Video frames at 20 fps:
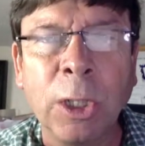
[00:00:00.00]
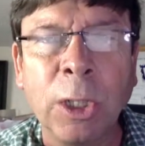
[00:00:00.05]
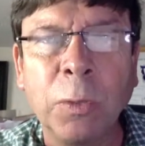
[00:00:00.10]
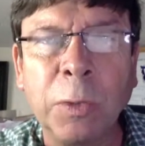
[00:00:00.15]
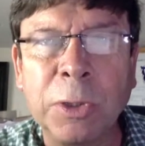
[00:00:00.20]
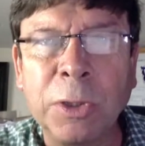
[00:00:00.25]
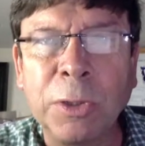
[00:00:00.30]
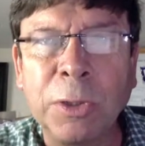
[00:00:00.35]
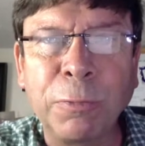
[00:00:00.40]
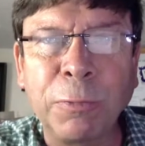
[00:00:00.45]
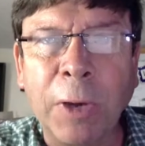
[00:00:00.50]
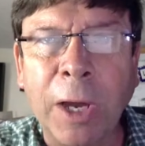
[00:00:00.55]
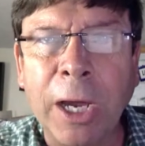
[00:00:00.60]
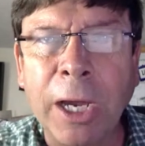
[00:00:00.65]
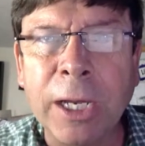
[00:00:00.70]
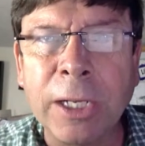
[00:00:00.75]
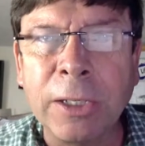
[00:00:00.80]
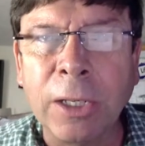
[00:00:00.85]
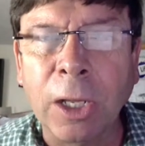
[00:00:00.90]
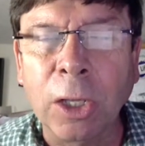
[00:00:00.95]
When you
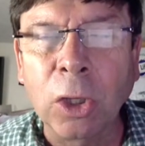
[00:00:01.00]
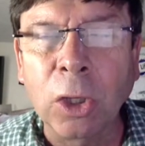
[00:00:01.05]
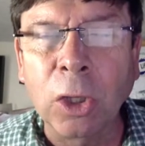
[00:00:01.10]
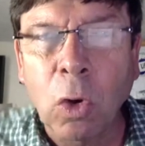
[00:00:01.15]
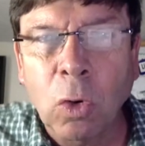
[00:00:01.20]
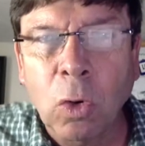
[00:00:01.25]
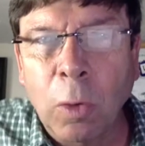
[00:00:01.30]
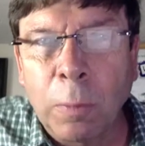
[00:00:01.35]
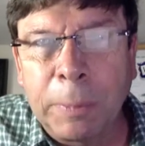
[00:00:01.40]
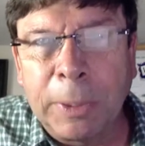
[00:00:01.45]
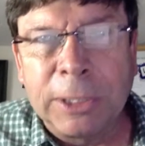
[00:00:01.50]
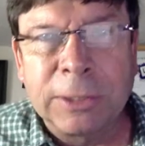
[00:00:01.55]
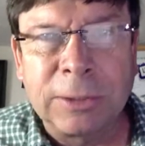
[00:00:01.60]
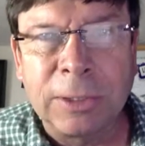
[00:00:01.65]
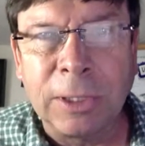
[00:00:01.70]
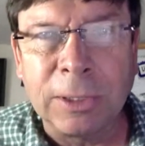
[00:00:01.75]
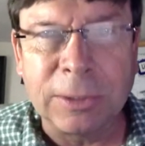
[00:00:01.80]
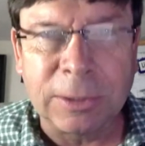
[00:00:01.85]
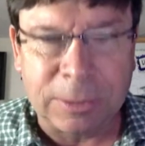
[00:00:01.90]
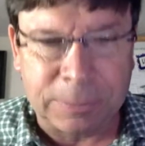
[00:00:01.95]
find a local
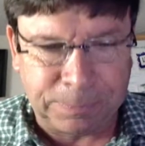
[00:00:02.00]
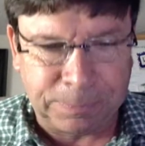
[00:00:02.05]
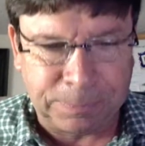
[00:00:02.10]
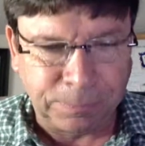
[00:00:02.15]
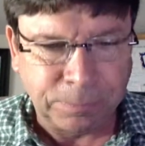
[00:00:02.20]
business